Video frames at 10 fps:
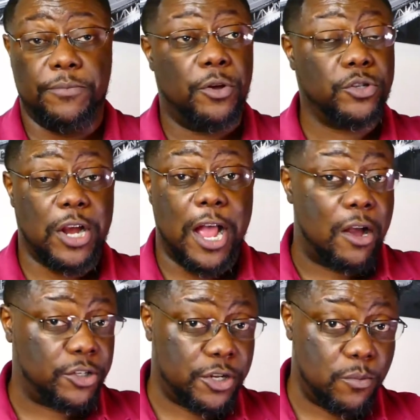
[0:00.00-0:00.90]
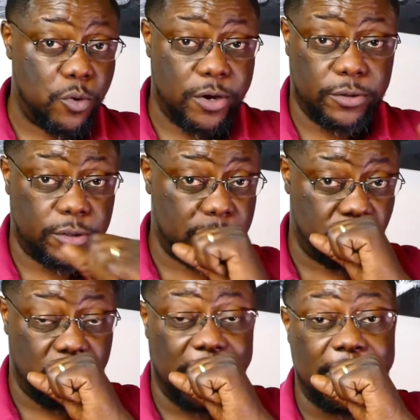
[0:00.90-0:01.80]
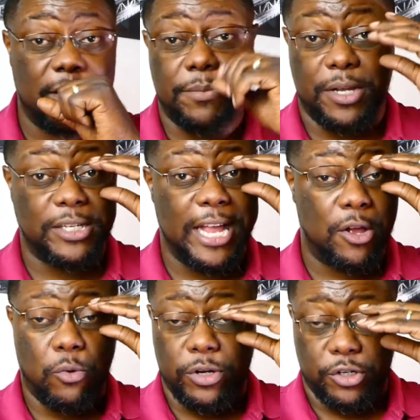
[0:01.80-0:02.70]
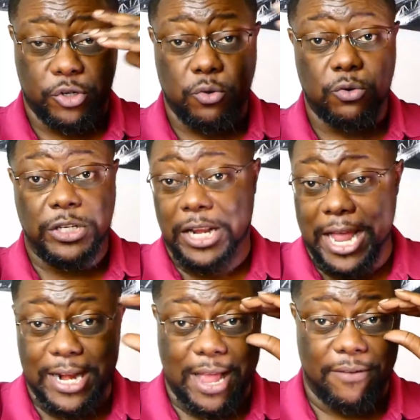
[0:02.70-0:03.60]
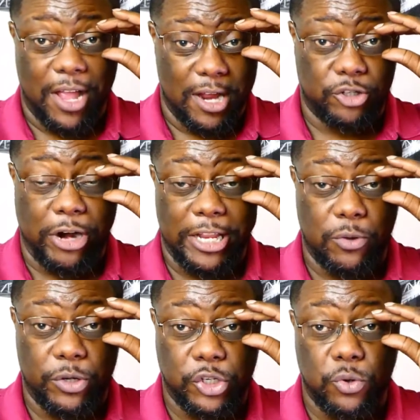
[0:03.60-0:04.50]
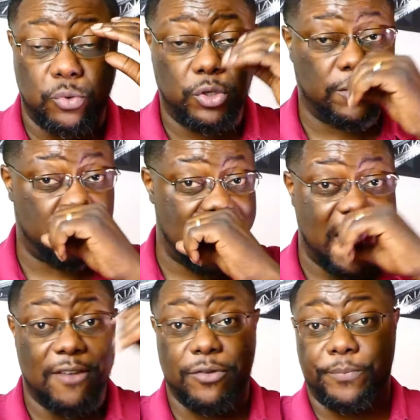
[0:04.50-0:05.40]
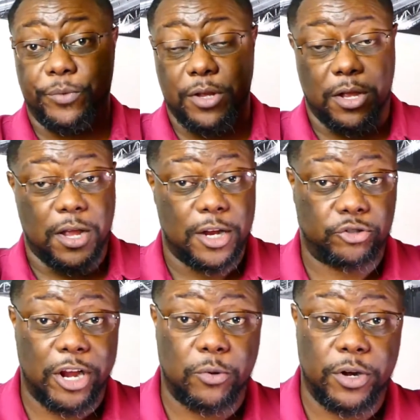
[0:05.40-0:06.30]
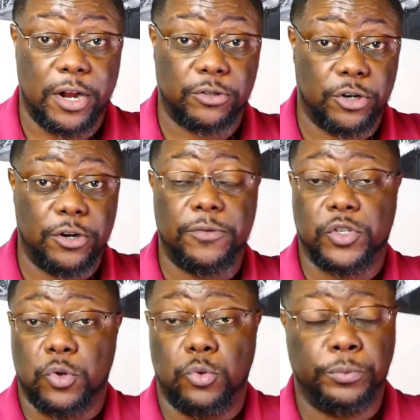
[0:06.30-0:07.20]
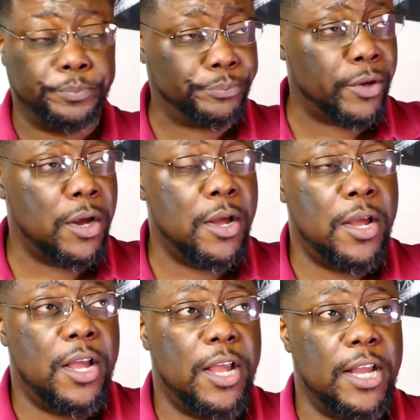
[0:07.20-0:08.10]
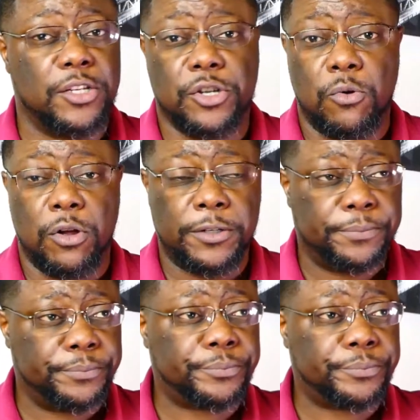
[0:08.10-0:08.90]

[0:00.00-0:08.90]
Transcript: Those are all somewhat related because I go into schools a lot. I've contracted with schools. I have a contract with an alternative school and so on.